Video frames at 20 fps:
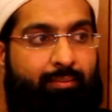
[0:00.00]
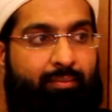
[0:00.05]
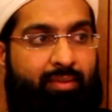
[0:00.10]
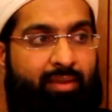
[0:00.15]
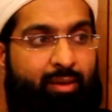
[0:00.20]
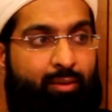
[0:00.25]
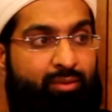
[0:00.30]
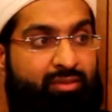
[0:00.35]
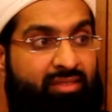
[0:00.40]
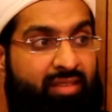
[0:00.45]

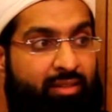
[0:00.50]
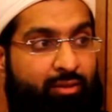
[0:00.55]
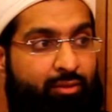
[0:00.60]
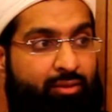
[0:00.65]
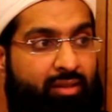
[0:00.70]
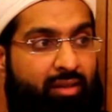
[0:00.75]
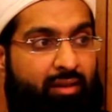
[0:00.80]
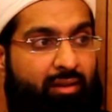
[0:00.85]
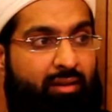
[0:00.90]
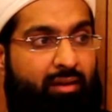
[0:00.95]
He was sent to
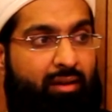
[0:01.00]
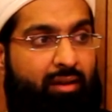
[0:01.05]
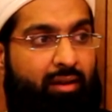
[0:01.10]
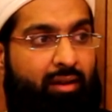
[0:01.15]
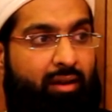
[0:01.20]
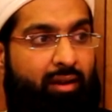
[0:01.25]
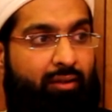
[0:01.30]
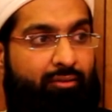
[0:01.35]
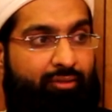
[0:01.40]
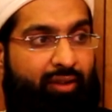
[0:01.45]
the
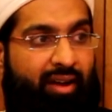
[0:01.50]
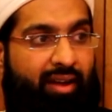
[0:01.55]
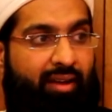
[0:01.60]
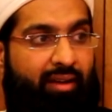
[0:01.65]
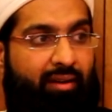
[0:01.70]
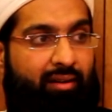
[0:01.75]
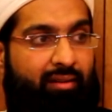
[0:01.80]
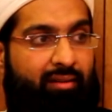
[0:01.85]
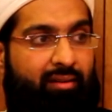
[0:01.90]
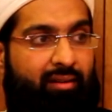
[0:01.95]
fire.
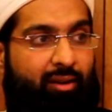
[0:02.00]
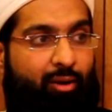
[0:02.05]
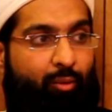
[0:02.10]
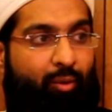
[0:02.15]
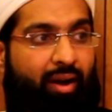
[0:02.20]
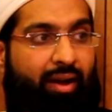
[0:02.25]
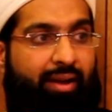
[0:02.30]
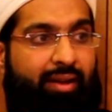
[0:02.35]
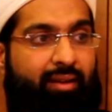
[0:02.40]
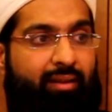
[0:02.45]

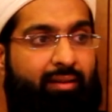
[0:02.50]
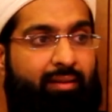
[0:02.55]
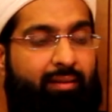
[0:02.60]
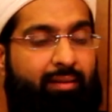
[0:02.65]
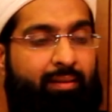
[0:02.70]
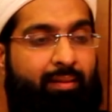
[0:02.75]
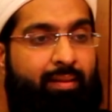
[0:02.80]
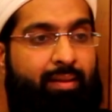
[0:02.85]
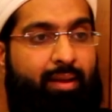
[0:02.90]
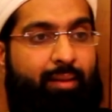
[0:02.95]
Why?
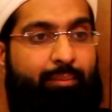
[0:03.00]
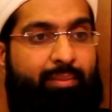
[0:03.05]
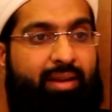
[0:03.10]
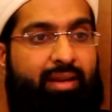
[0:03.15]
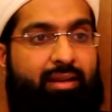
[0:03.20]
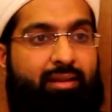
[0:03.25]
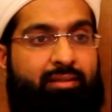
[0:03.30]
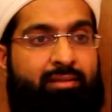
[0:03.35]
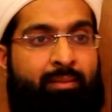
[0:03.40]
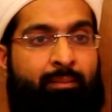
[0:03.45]

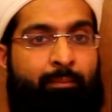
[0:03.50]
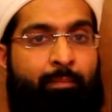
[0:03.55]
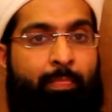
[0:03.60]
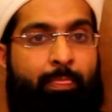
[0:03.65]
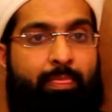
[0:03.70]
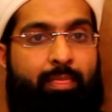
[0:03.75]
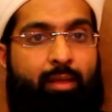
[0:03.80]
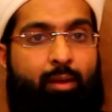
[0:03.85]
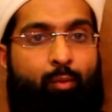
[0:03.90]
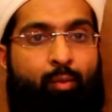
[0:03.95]
Because
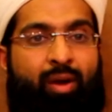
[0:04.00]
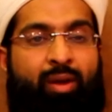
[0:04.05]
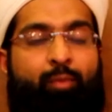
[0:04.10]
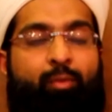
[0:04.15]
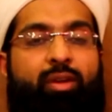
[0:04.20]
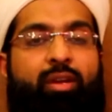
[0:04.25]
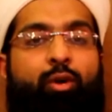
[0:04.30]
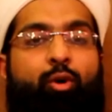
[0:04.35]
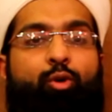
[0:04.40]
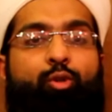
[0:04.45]
when
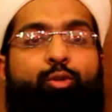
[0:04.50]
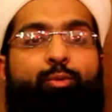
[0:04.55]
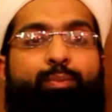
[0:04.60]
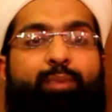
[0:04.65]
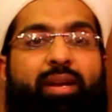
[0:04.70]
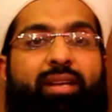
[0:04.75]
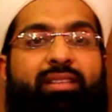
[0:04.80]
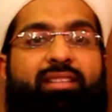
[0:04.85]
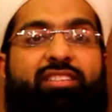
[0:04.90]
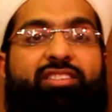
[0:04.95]
we go to
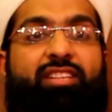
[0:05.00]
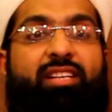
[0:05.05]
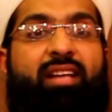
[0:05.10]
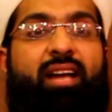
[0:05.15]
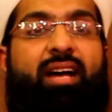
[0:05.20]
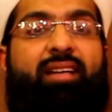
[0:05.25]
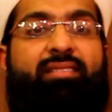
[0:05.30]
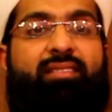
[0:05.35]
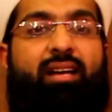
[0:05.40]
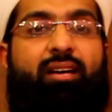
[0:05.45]
pray the
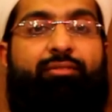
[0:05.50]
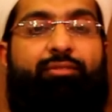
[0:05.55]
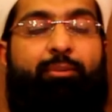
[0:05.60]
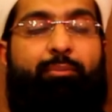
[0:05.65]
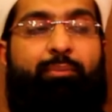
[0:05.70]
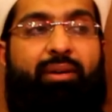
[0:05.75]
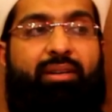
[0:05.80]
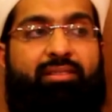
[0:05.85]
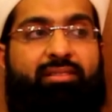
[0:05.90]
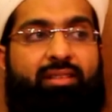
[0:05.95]
janazah of a
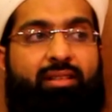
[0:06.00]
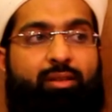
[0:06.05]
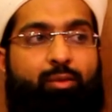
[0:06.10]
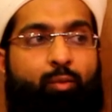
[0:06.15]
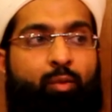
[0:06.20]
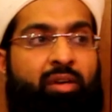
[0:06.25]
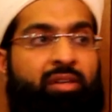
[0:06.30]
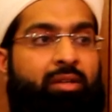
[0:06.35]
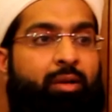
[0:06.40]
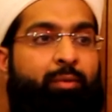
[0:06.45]
person,
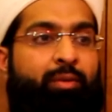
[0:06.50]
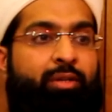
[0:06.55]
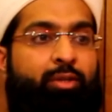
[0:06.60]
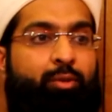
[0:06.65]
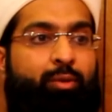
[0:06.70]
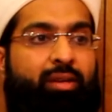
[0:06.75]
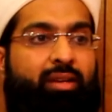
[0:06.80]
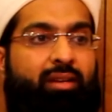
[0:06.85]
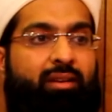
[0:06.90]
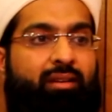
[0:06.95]
what are we
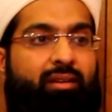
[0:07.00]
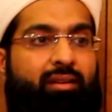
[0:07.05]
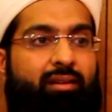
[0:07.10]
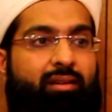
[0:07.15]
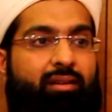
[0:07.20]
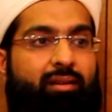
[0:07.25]
doing?